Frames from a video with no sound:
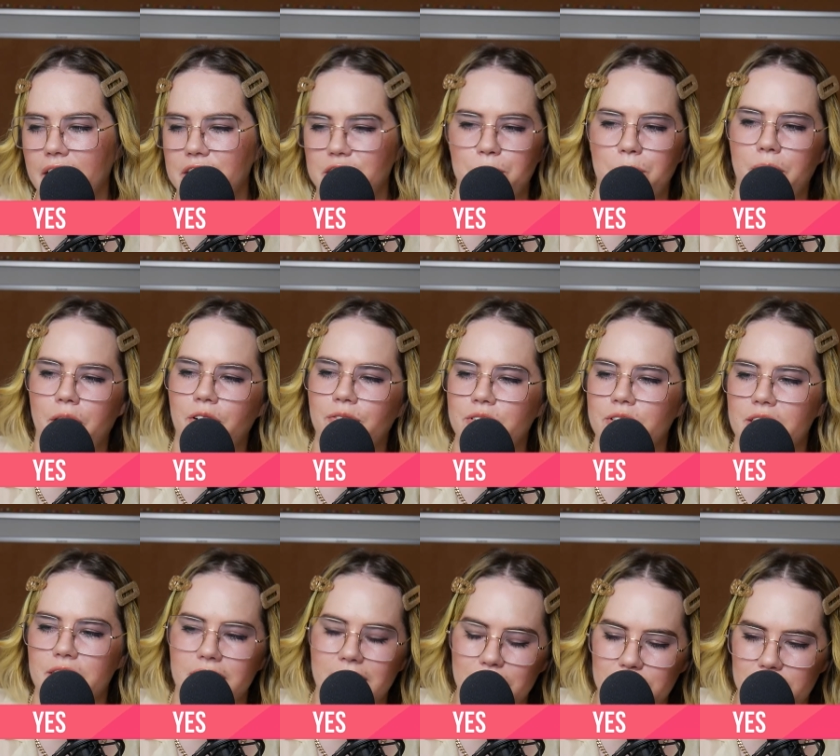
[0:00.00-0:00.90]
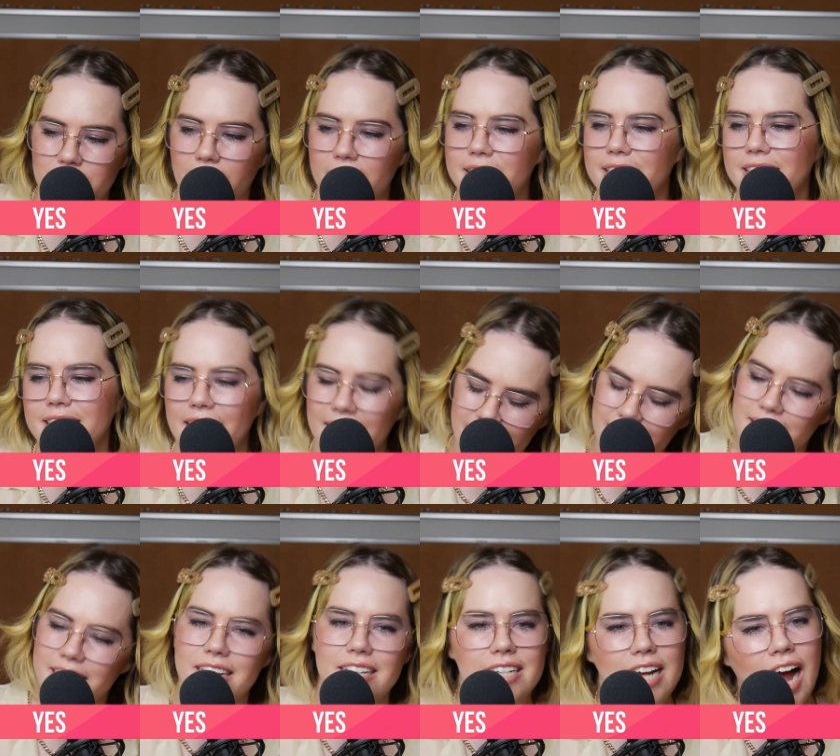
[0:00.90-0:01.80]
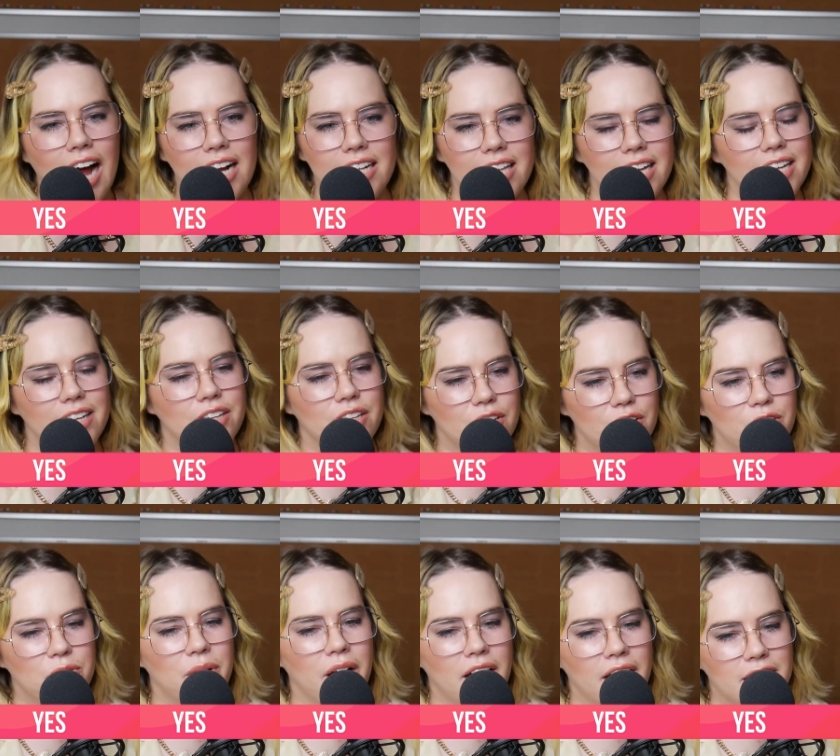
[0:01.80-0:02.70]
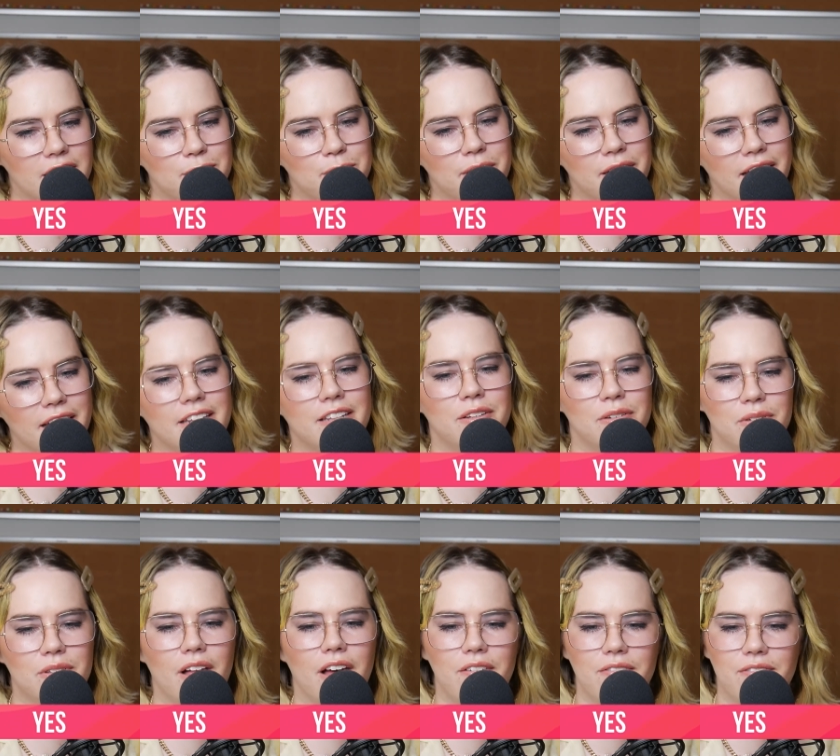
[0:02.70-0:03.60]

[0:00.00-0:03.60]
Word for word: Shapiro for the theme song. Thank you to Jack. Thank you to you, my husband. I do love